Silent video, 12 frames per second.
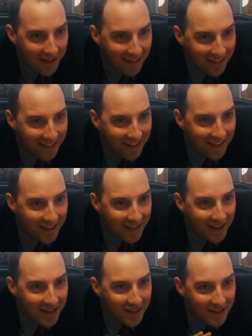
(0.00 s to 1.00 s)
alleged
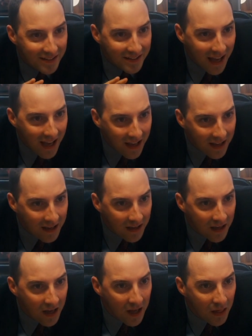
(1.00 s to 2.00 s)
assault and when Mark
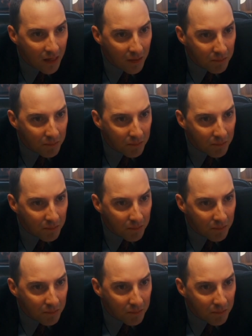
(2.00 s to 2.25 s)
rejects a